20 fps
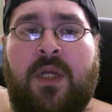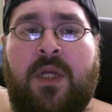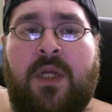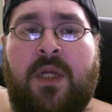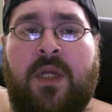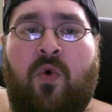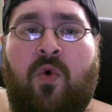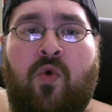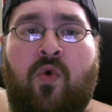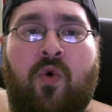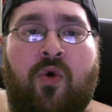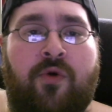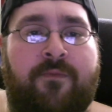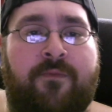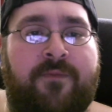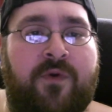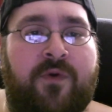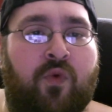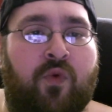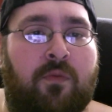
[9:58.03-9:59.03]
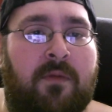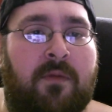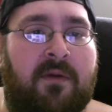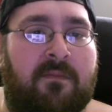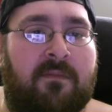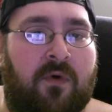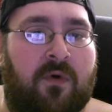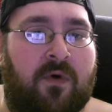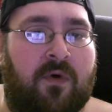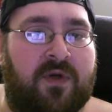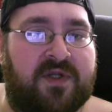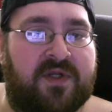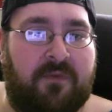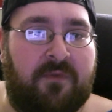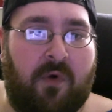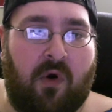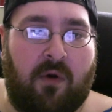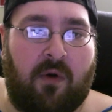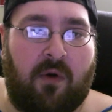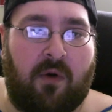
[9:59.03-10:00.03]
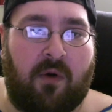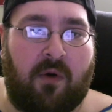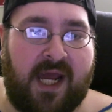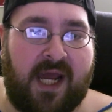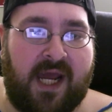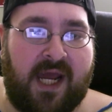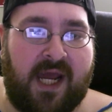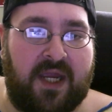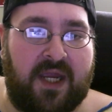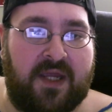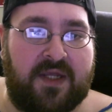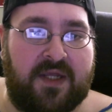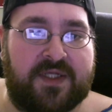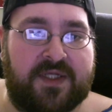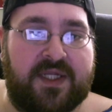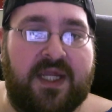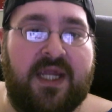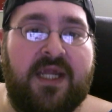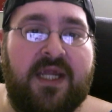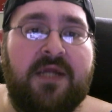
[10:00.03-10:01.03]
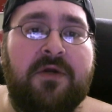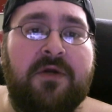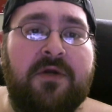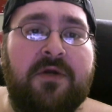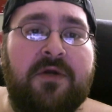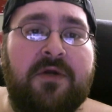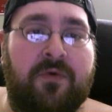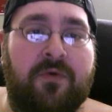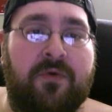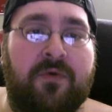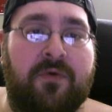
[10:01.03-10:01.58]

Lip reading: or if you remember as far back as Eagle